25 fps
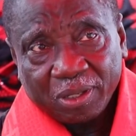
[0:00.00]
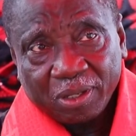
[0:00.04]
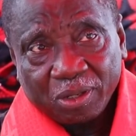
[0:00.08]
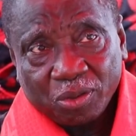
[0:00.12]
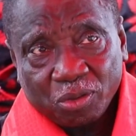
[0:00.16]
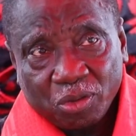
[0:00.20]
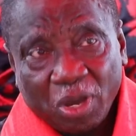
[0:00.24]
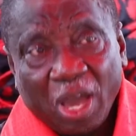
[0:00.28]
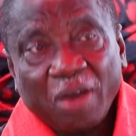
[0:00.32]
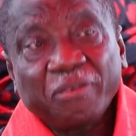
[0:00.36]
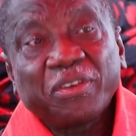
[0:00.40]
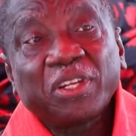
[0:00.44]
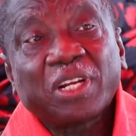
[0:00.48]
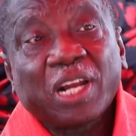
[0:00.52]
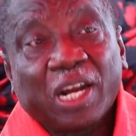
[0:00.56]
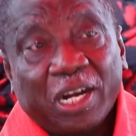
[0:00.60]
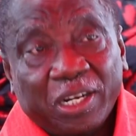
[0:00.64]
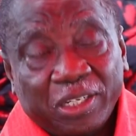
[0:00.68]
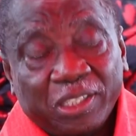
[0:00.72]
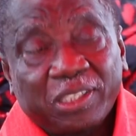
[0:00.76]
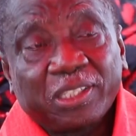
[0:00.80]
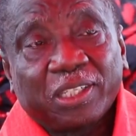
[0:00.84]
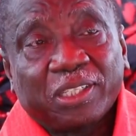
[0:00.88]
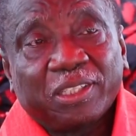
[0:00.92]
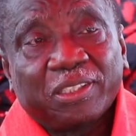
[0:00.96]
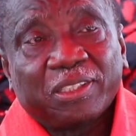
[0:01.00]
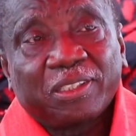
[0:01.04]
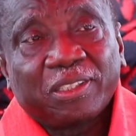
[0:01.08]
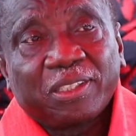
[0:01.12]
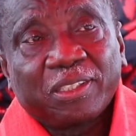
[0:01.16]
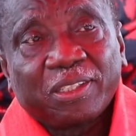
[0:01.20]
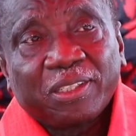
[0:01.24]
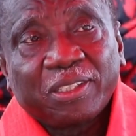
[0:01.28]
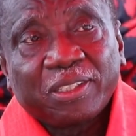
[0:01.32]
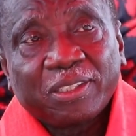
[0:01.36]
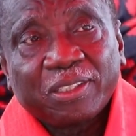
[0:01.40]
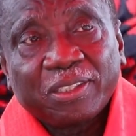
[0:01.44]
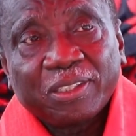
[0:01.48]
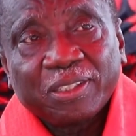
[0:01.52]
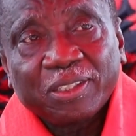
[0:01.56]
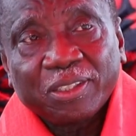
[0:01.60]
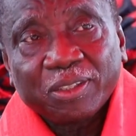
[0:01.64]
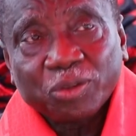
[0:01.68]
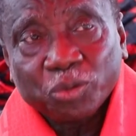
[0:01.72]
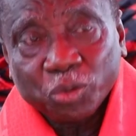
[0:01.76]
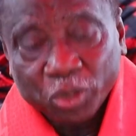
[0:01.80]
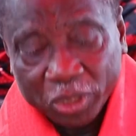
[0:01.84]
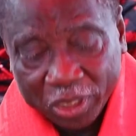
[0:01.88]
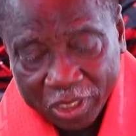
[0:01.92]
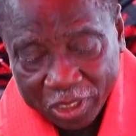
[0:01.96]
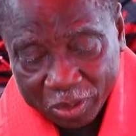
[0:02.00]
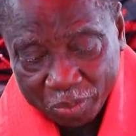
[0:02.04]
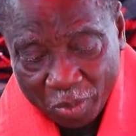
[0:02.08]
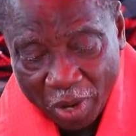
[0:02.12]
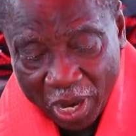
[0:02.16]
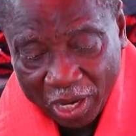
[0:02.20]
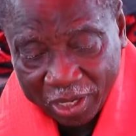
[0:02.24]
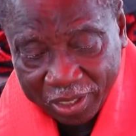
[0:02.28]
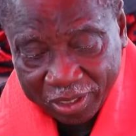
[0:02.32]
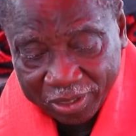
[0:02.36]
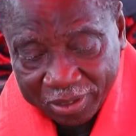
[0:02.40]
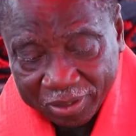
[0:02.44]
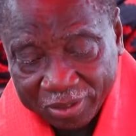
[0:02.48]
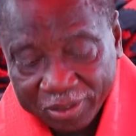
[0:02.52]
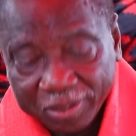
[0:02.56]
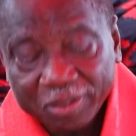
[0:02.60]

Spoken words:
We have declaration, which is backed